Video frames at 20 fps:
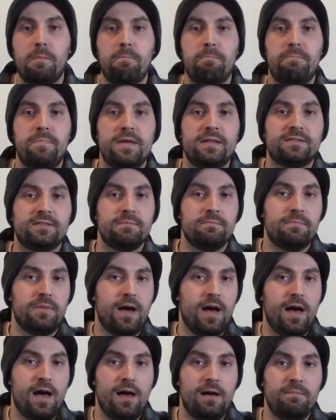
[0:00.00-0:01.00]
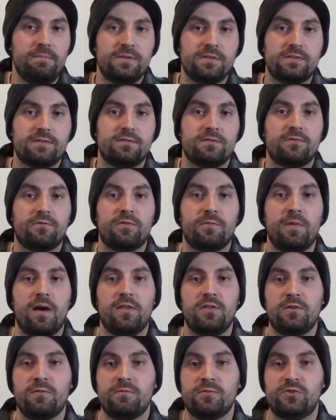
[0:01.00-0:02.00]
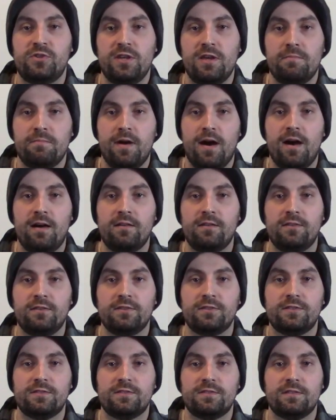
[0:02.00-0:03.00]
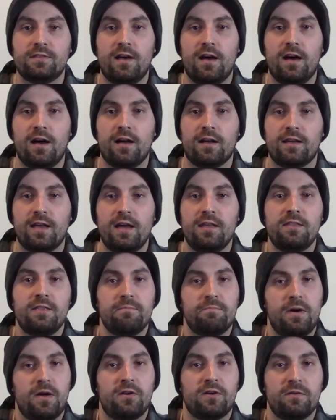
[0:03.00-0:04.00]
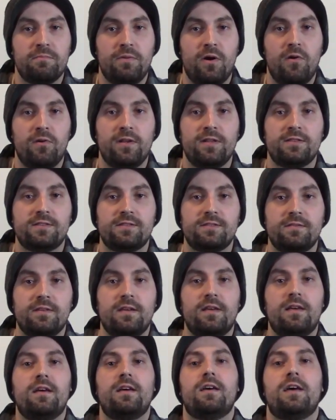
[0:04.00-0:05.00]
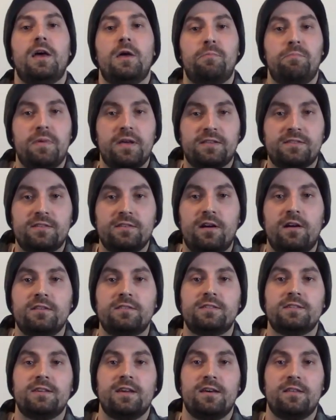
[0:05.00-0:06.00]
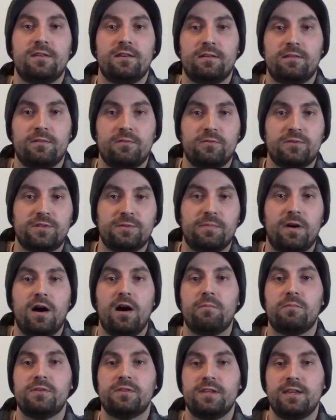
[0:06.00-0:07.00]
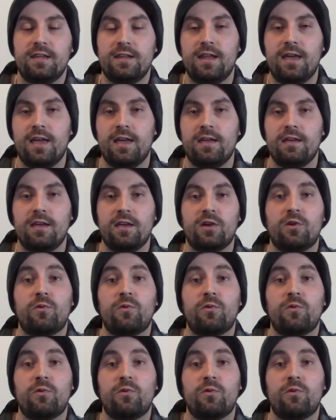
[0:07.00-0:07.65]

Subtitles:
bits and bobs from other GM models, kind of the better components, and mixed it all together with some Hummer DNA and